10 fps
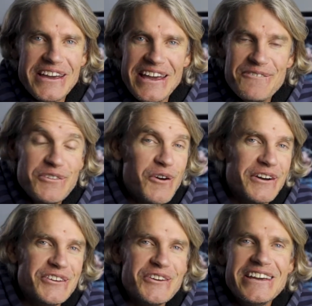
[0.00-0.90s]
If you
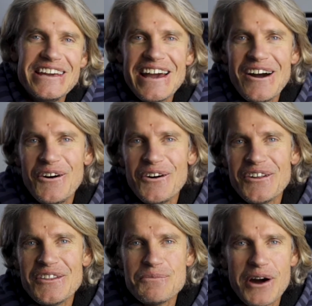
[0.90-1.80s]
are new here
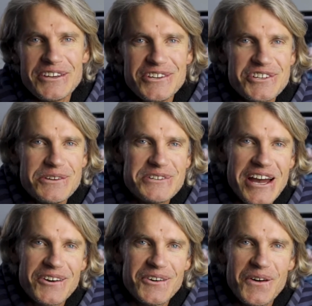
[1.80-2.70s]
on my YouTube
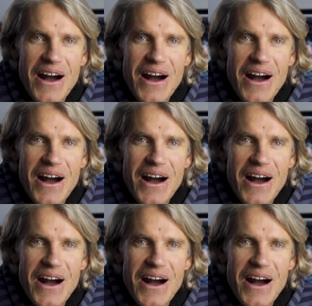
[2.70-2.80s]
channel,